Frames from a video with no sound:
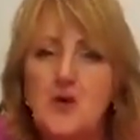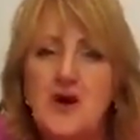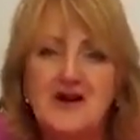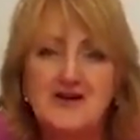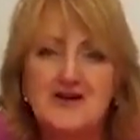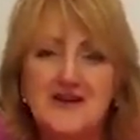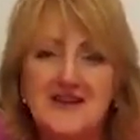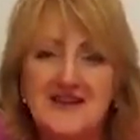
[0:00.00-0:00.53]

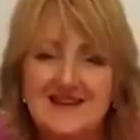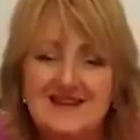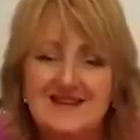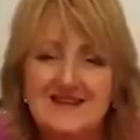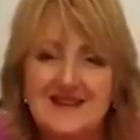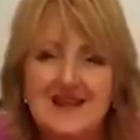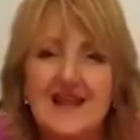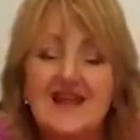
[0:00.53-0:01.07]
"Don't
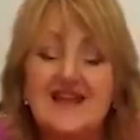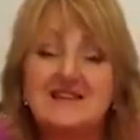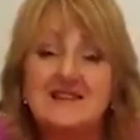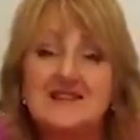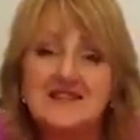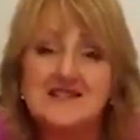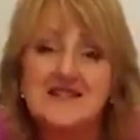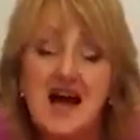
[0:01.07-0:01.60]
worry,
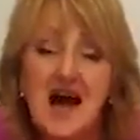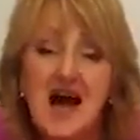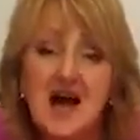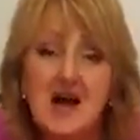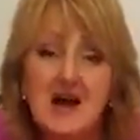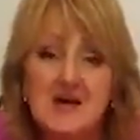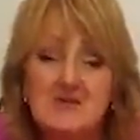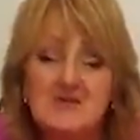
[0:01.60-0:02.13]

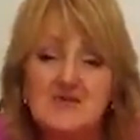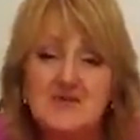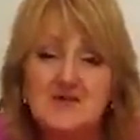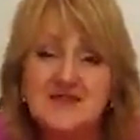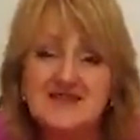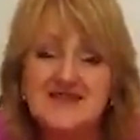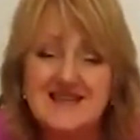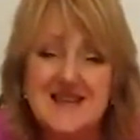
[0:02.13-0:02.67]
it's
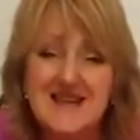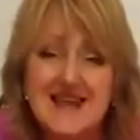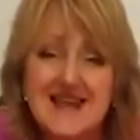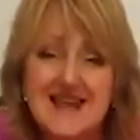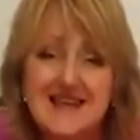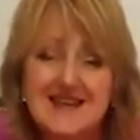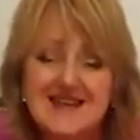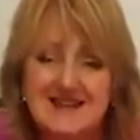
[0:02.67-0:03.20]
time for
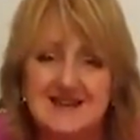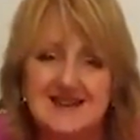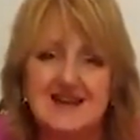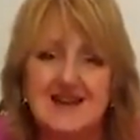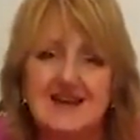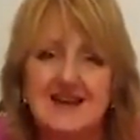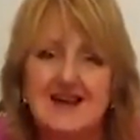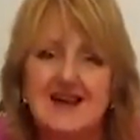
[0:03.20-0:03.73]

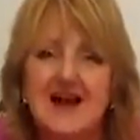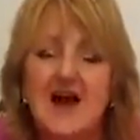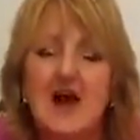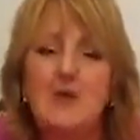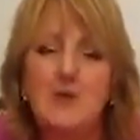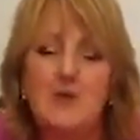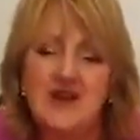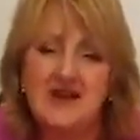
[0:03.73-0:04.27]
tea
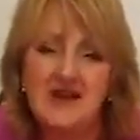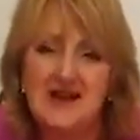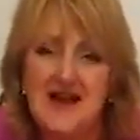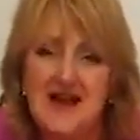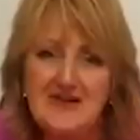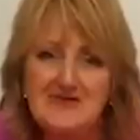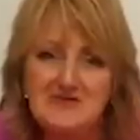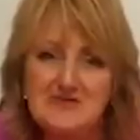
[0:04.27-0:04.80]

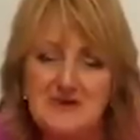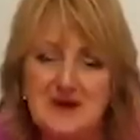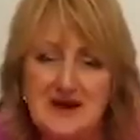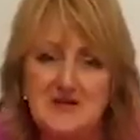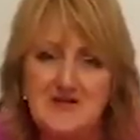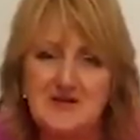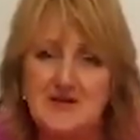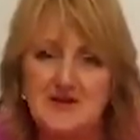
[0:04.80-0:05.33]
and we can
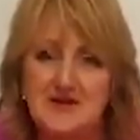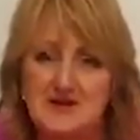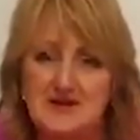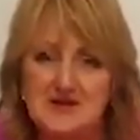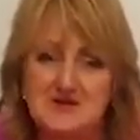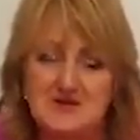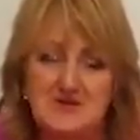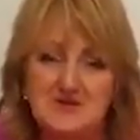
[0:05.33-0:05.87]
have
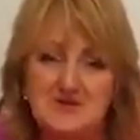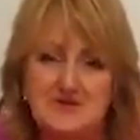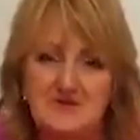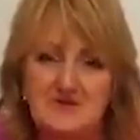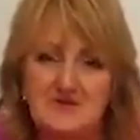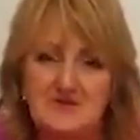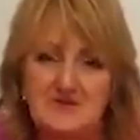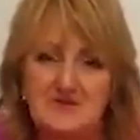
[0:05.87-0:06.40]

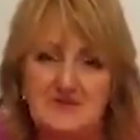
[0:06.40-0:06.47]
breakfast."